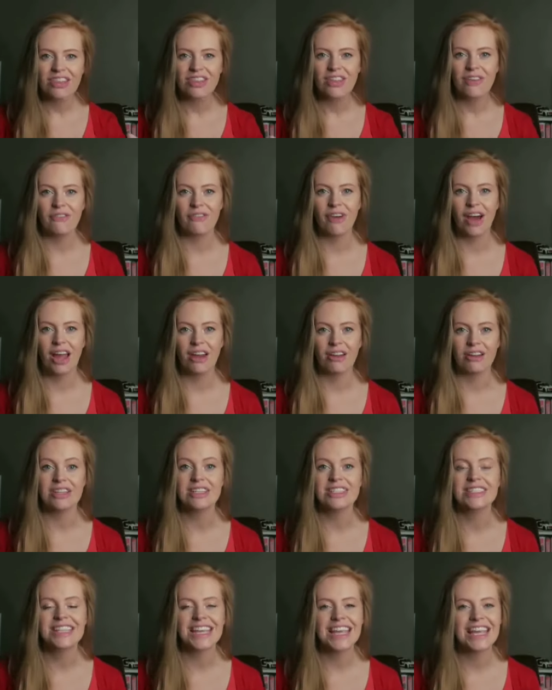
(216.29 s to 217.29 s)
the
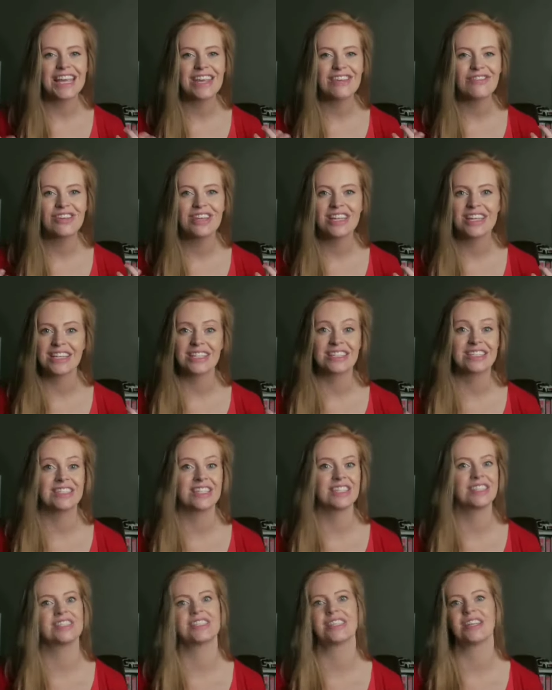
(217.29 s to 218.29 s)
virus even
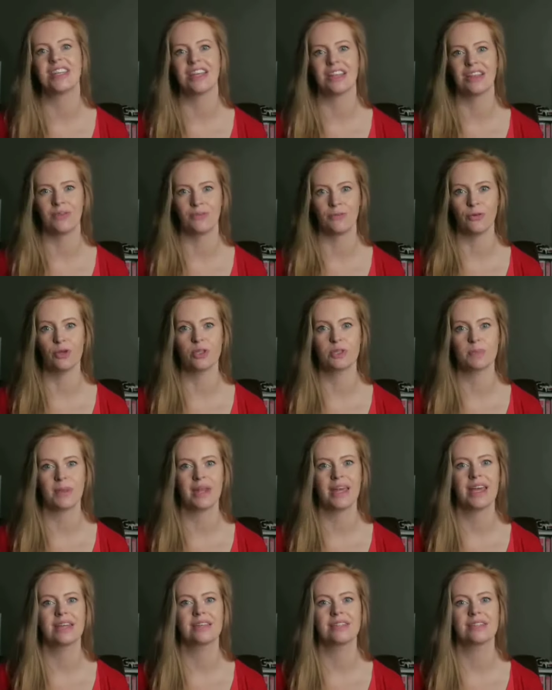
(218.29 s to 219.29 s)
existed in the first
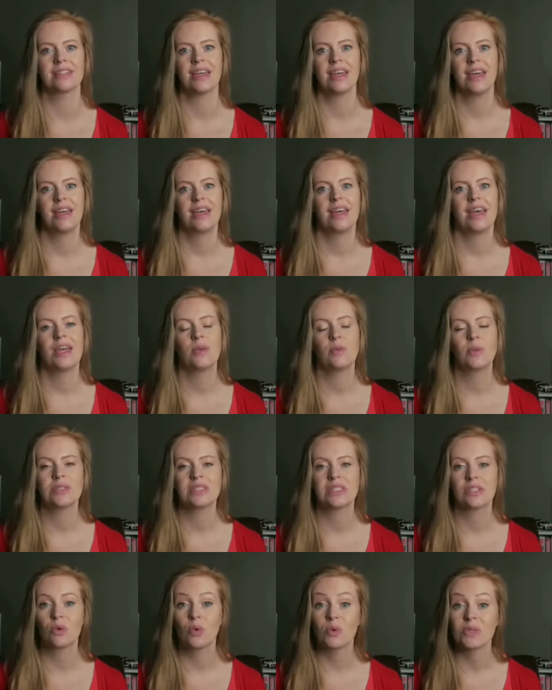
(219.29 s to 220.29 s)
place and
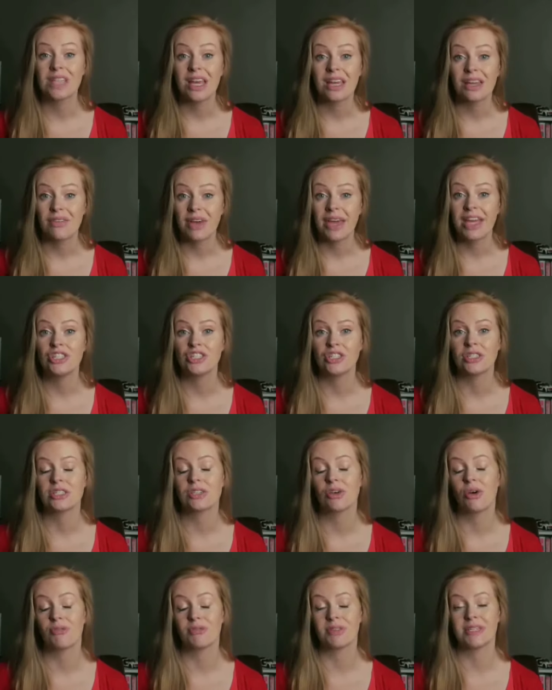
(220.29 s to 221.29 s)
was the causative
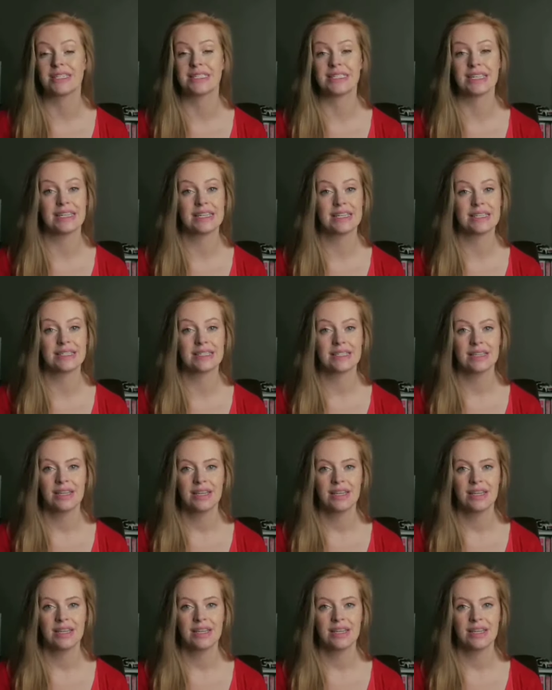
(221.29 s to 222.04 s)
agent of the disease.